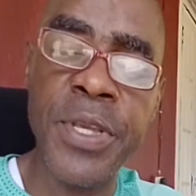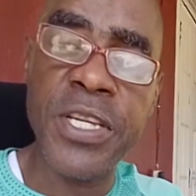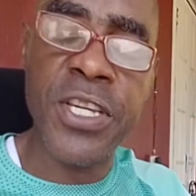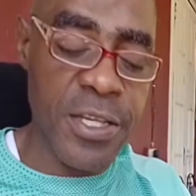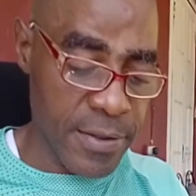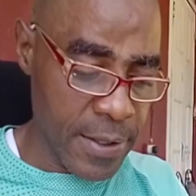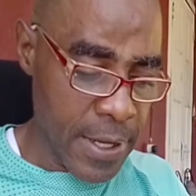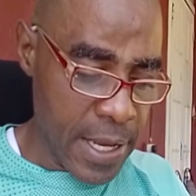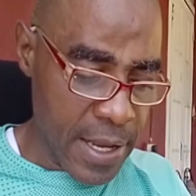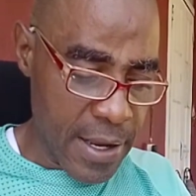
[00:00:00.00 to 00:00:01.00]
patient.
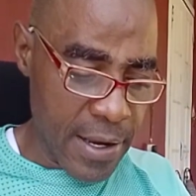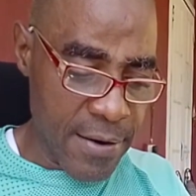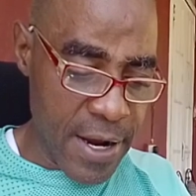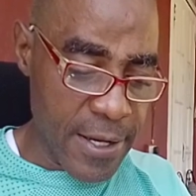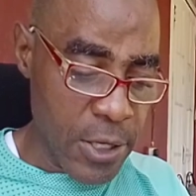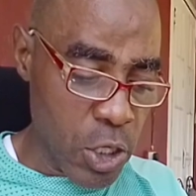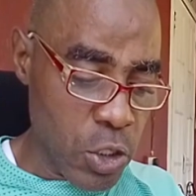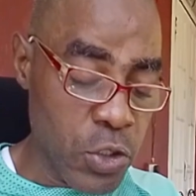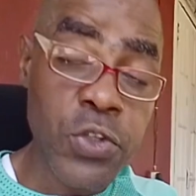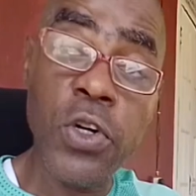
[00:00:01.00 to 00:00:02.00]
Alright,
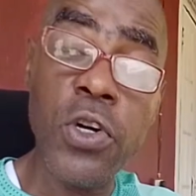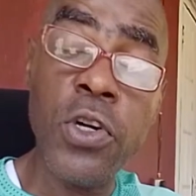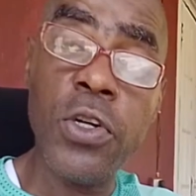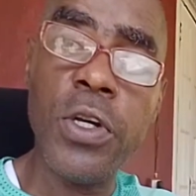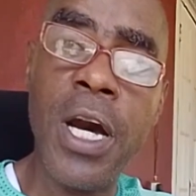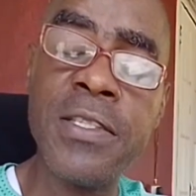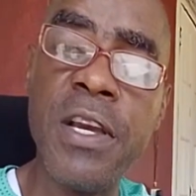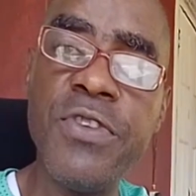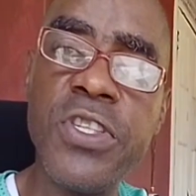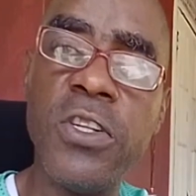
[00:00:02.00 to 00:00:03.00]
so as
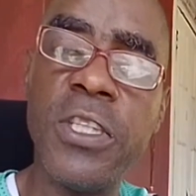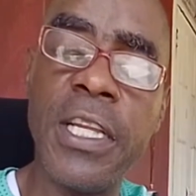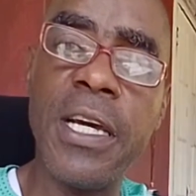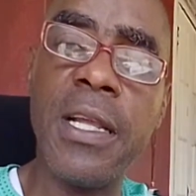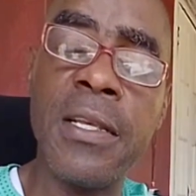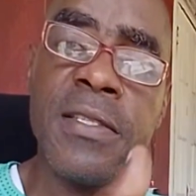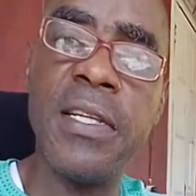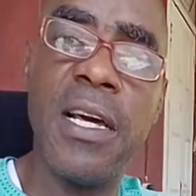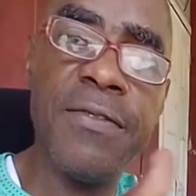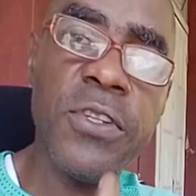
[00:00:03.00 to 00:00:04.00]
a result of that, I
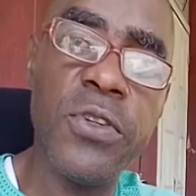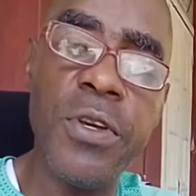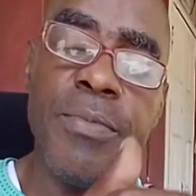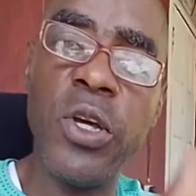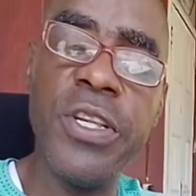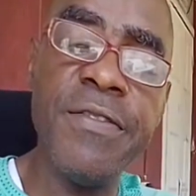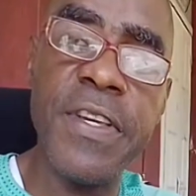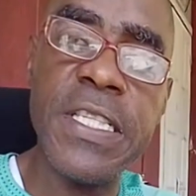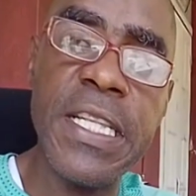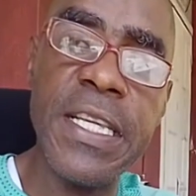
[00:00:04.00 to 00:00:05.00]
still have to do the blood
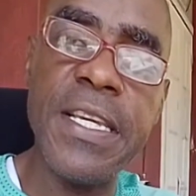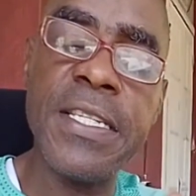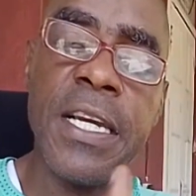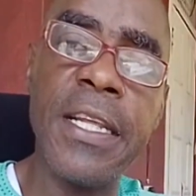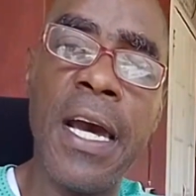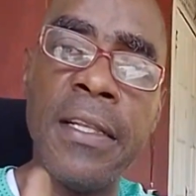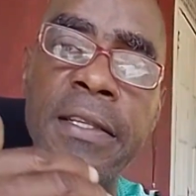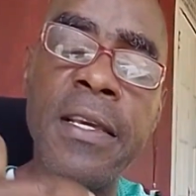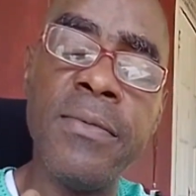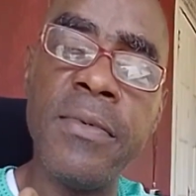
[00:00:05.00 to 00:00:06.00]
investigation
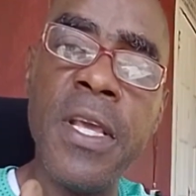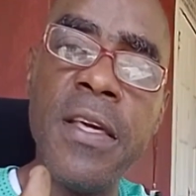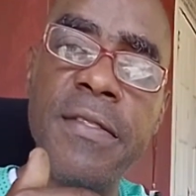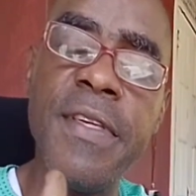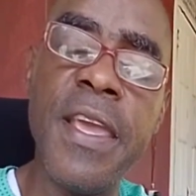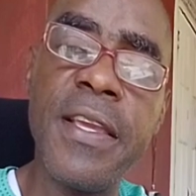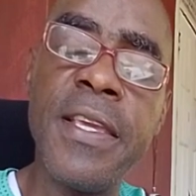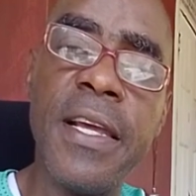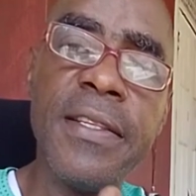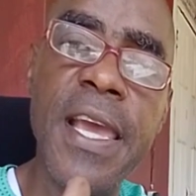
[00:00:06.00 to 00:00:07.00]
and then they
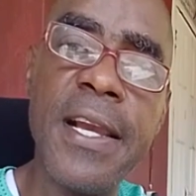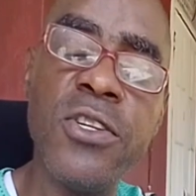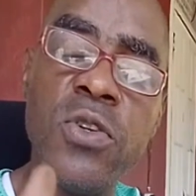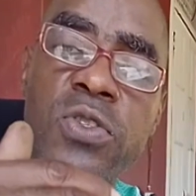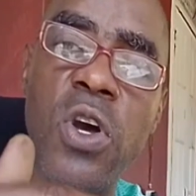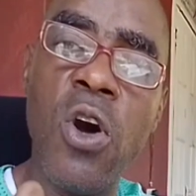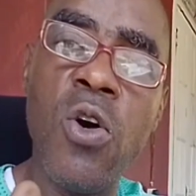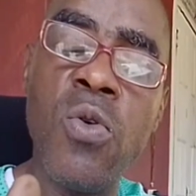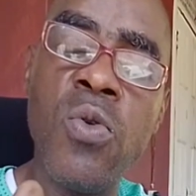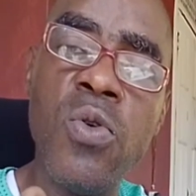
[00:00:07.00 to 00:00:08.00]
can diagnose
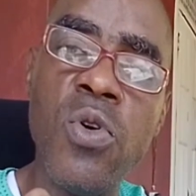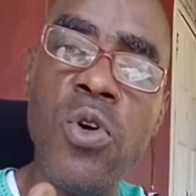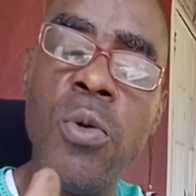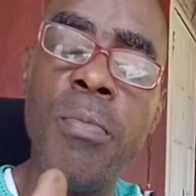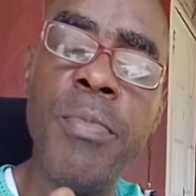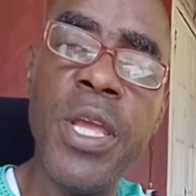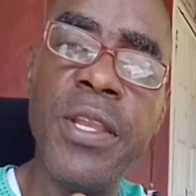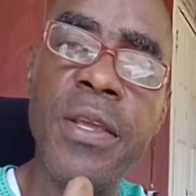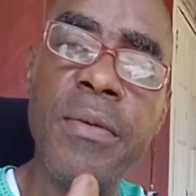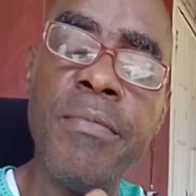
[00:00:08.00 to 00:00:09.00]
how
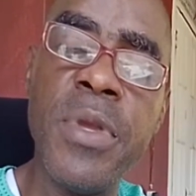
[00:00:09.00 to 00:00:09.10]
many